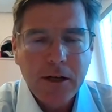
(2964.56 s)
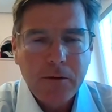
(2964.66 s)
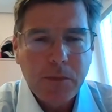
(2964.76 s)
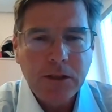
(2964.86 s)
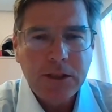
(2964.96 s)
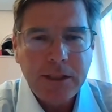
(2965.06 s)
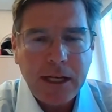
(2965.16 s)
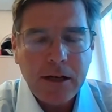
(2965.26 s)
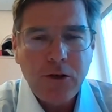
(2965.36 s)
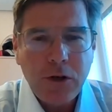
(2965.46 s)
but
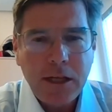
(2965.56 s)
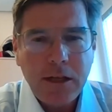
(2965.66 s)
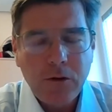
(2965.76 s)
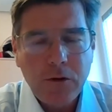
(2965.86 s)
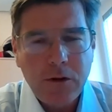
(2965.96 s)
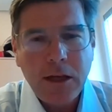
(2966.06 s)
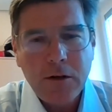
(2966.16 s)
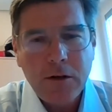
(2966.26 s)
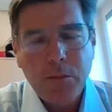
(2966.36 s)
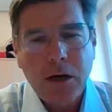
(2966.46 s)
still you need to
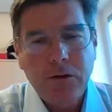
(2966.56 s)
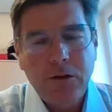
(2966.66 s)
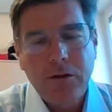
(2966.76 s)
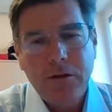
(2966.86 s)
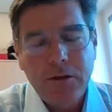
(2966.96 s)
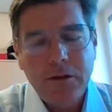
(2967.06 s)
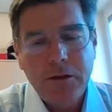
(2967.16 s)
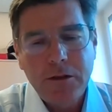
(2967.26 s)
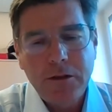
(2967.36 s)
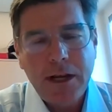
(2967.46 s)
think about
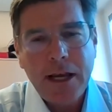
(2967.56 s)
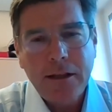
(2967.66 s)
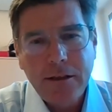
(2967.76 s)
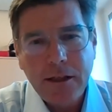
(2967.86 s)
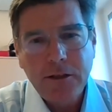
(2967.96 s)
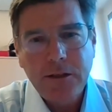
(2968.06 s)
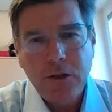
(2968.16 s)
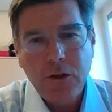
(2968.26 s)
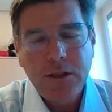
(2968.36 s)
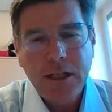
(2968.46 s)
the ethics, and
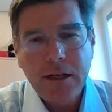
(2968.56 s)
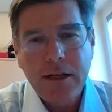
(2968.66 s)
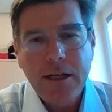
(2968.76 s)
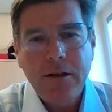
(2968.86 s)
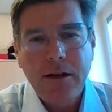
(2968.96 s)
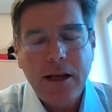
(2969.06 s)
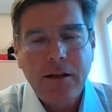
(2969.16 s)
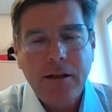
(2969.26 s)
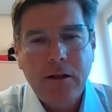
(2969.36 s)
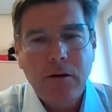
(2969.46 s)
you still need
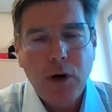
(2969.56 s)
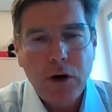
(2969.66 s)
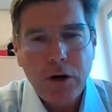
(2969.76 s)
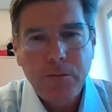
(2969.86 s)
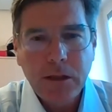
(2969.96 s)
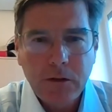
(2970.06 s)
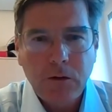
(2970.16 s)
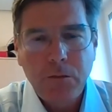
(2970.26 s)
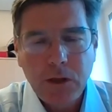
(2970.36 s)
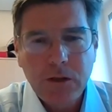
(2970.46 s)
ethical permit,
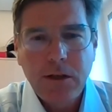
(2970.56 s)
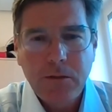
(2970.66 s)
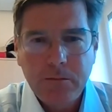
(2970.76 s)
obviously.